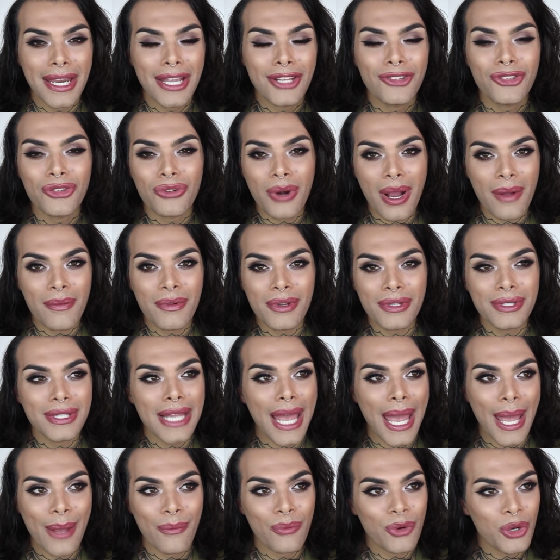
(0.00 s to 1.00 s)
He travels
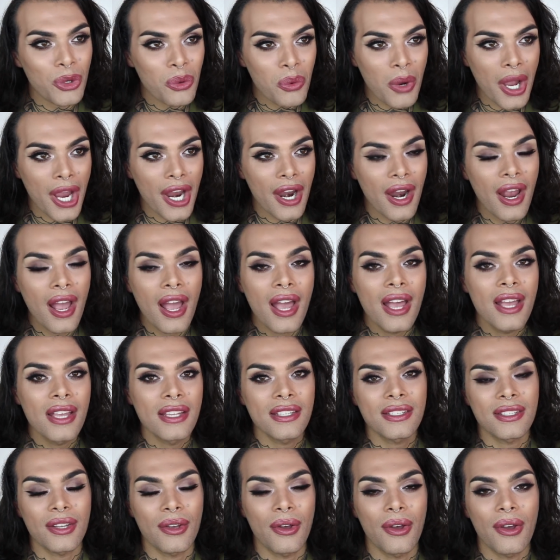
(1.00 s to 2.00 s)
everywhere,
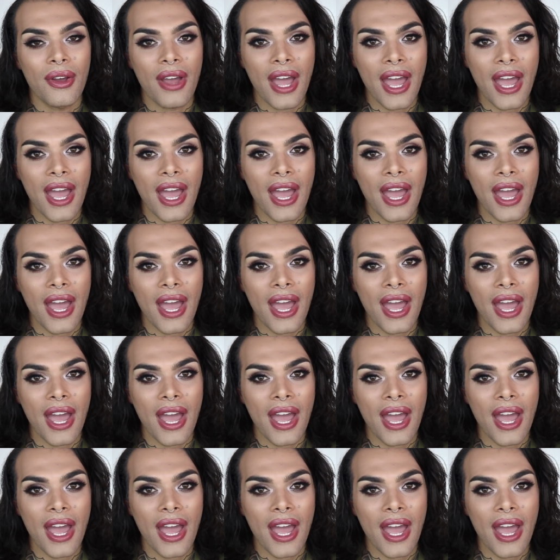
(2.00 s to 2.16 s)
so